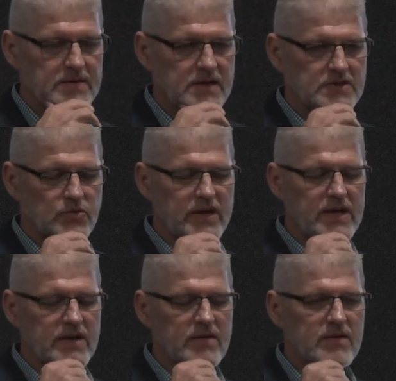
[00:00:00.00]
Because
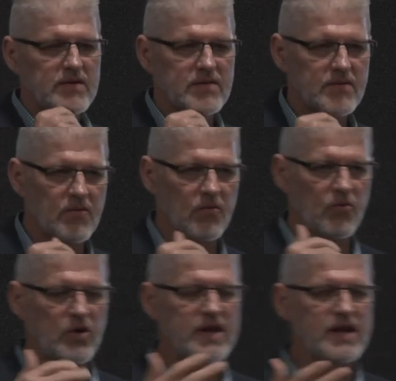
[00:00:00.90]
we
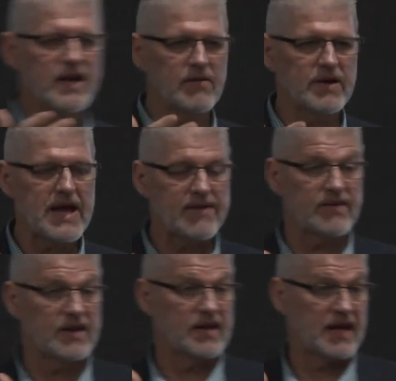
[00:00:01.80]
have
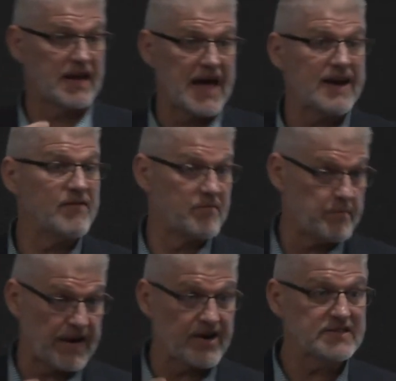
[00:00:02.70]
a lot of
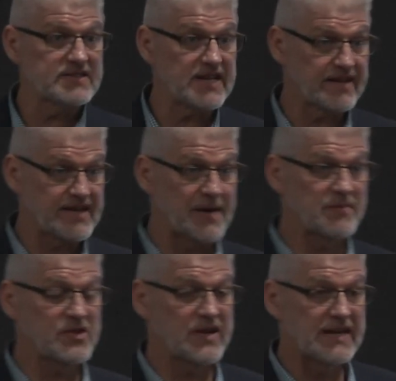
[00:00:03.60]
parents that come
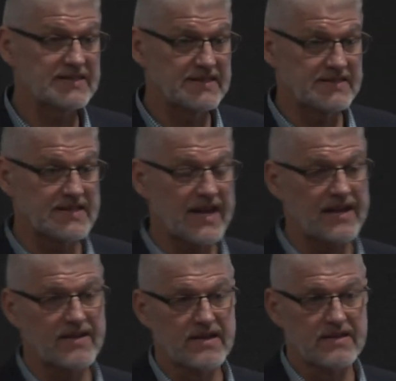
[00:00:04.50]
to us and say,
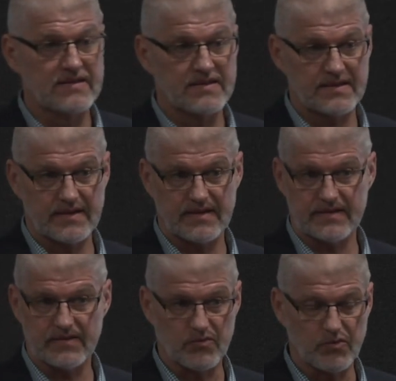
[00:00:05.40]

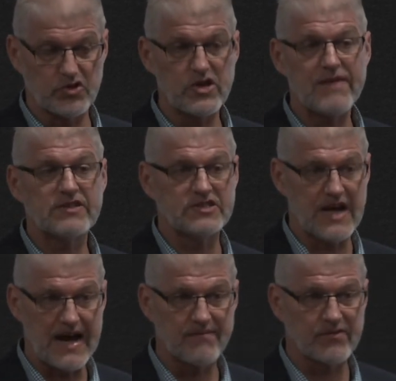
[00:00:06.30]
would you have a
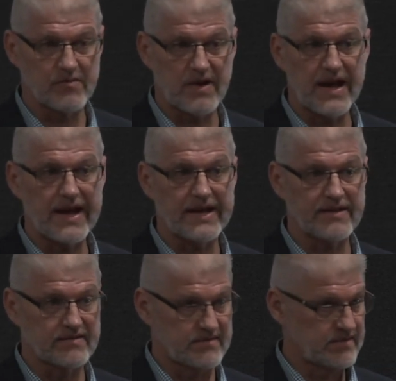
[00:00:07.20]
job for my
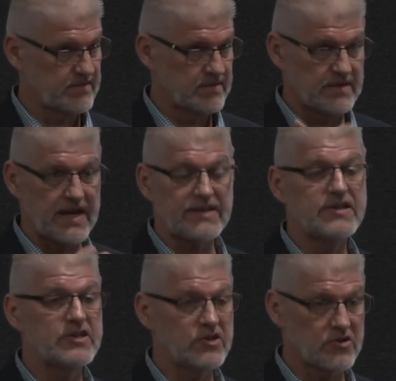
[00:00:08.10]

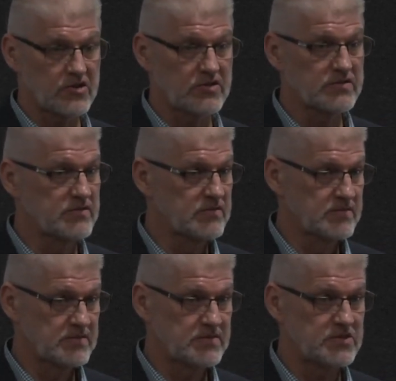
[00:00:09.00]
18-year-old
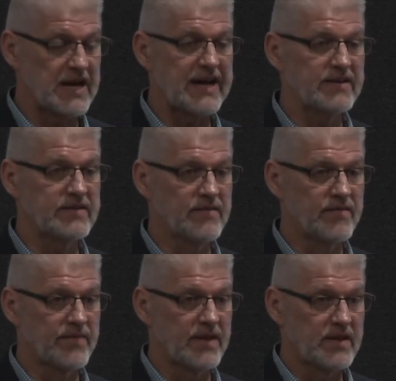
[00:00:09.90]
child?
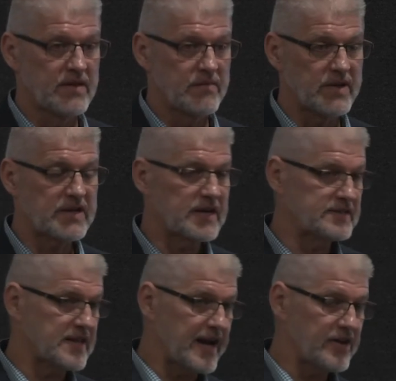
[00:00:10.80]

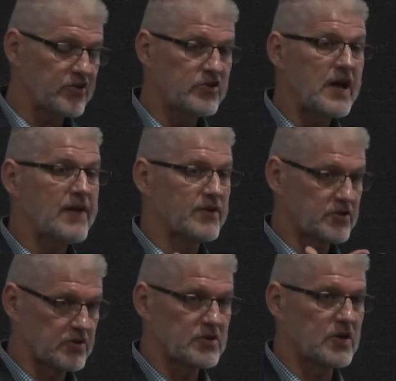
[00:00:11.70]
Because I hear you have a
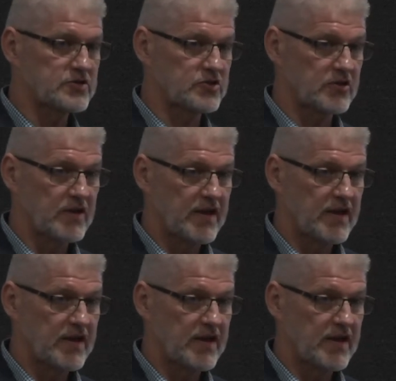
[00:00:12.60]
good culture.